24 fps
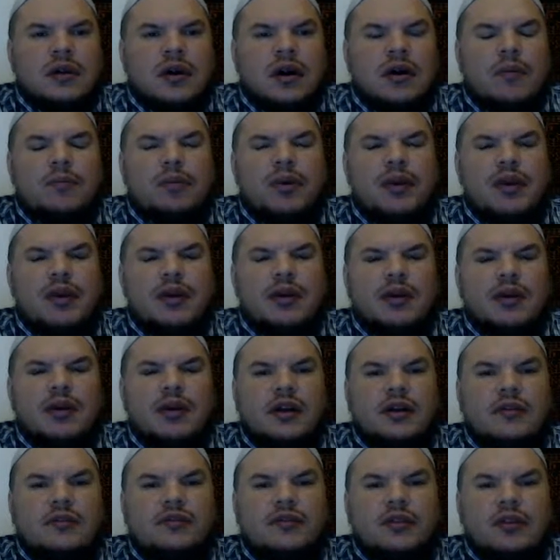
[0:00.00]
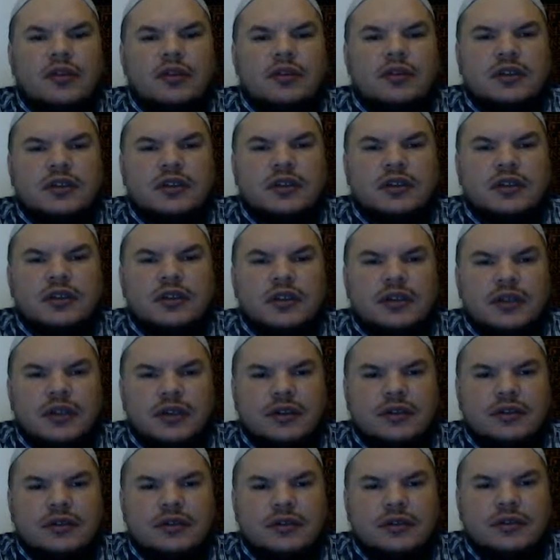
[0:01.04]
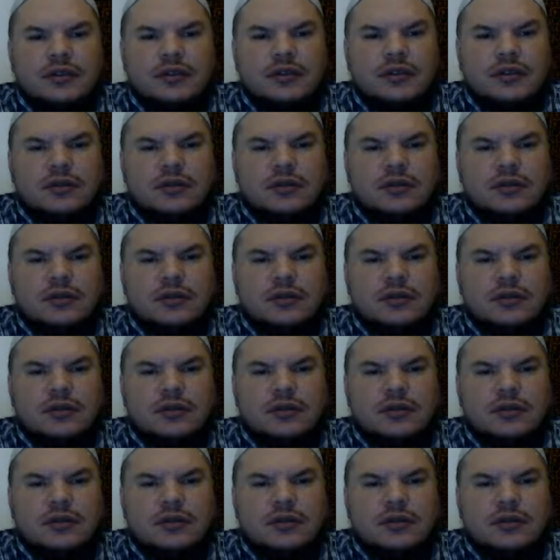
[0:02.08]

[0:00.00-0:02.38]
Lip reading: A period of 13 years.